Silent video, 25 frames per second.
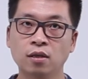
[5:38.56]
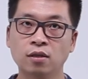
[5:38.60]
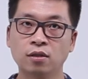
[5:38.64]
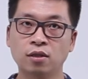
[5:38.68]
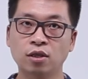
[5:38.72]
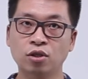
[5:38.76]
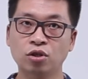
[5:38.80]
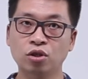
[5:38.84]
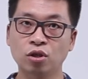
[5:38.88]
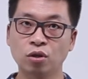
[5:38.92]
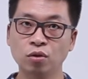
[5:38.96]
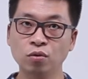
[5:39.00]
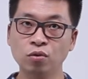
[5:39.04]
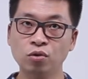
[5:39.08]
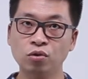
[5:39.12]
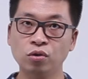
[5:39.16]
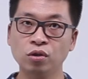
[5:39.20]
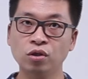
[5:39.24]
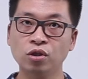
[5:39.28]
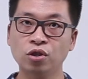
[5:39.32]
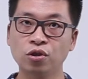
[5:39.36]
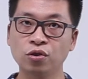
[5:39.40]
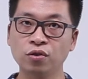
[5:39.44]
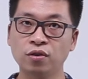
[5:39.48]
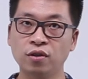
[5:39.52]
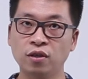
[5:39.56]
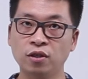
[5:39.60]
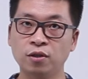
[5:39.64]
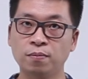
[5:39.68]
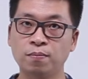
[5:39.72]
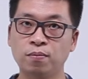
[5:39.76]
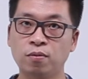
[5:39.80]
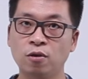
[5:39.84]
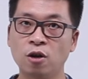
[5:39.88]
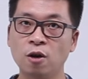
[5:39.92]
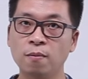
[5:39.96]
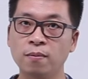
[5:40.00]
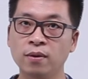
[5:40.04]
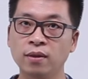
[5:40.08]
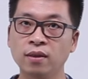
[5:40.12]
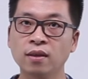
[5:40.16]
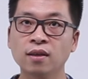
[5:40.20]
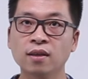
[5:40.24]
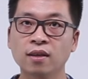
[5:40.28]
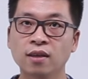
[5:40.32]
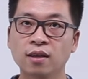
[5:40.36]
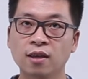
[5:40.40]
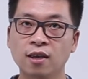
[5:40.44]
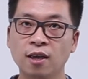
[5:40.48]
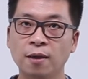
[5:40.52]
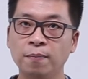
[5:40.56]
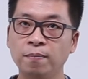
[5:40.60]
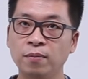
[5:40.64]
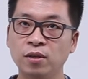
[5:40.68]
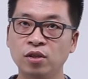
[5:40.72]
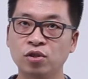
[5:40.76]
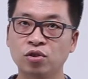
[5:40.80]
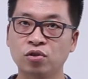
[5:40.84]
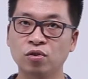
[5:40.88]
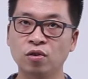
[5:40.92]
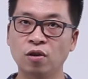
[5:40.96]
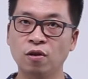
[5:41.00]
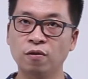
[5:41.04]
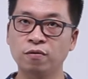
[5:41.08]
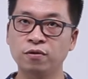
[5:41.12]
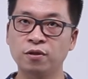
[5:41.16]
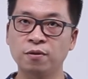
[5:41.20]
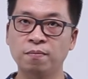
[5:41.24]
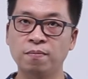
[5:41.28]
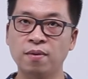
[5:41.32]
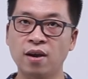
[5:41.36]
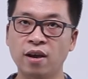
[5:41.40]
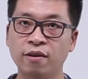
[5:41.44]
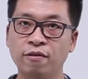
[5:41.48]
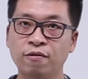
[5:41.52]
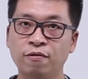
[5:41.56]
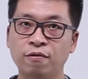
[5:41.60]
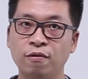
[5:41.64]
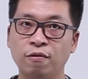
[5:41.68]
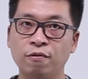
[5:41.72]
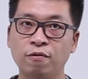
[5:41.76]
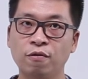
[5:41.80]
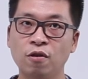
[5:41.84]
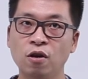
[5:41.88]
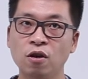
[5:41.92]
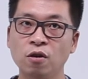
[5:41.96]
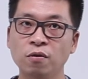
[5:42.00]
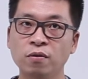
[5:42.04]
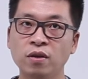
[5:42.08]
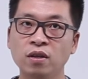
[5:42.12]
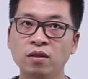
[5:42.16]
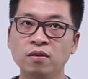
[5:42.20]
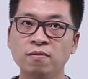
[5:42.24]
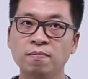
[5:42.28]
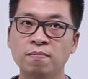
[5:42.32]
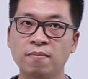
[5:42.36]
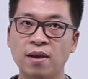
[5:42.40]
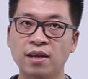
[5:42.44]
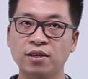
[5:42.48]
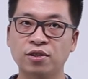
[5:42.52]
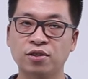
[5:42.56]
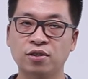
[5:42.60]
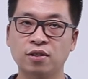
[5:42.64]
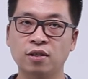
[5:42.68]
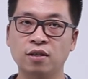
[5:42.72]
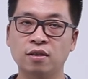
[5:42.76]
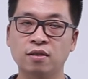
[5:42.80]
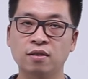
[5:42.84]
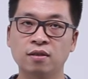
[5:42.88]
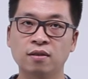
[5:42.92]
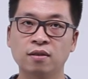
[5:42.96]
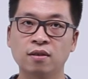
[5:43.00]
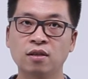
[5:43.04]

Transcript: The solution to this problem can be solved by the following method.